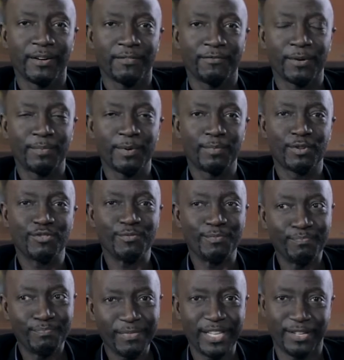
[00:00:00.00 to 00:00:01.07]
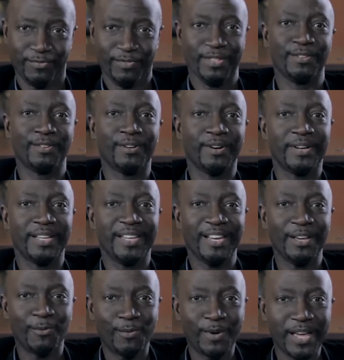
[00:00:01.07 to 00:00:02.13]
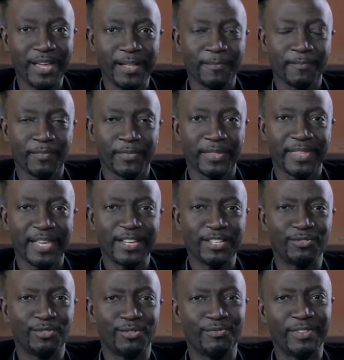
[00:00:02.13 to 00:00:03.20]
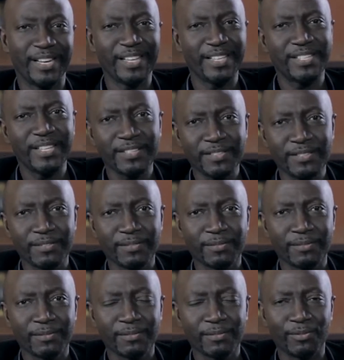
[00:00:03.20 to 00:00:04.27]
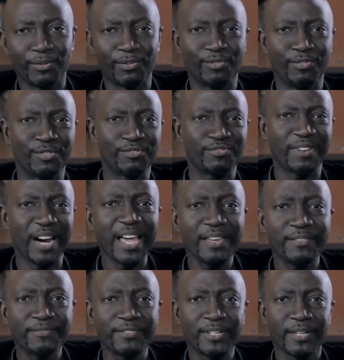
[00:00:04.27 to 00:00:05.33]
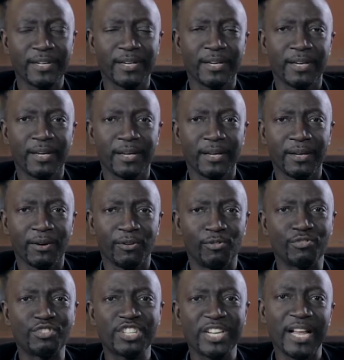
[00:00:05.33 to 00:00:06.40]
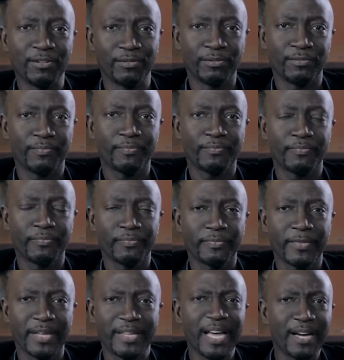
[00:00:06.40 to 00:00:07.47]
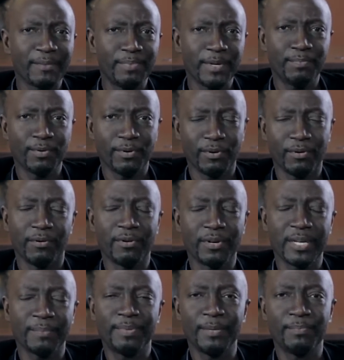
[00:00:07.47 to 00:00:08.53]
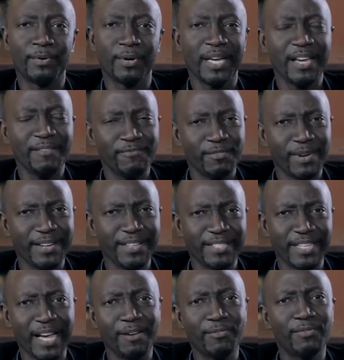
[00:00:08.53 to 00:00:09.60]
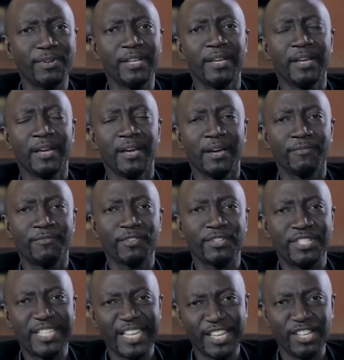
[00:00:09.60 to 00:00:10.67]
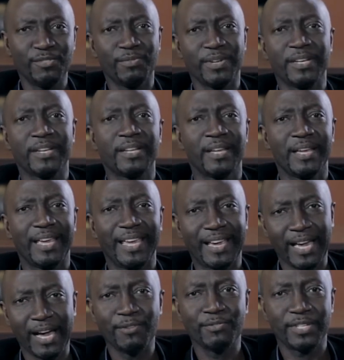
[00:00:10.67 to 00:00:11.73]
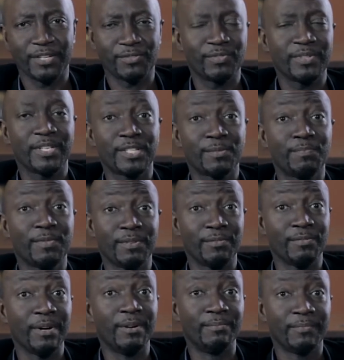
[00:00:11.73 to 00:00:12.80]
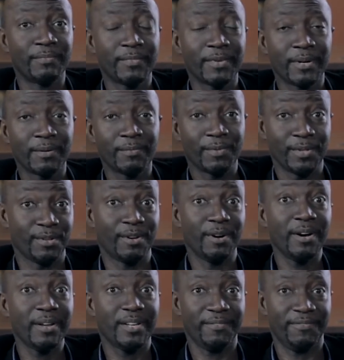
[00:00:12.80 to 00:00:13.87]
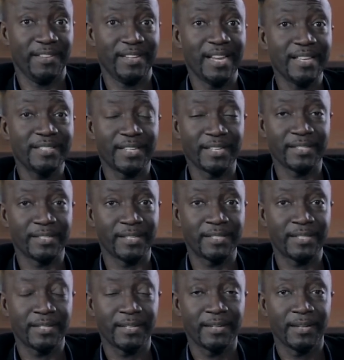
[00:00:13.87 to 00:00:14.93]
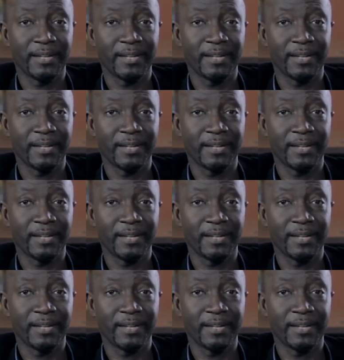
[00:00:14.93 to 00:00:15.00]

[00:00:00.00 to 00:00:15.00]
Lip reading: for people to meet with God in a way that is not religious or contrived or shallow. Young people, older people, everyone is hungry for genuine encounters with the spirit realm, with God, if it does exist.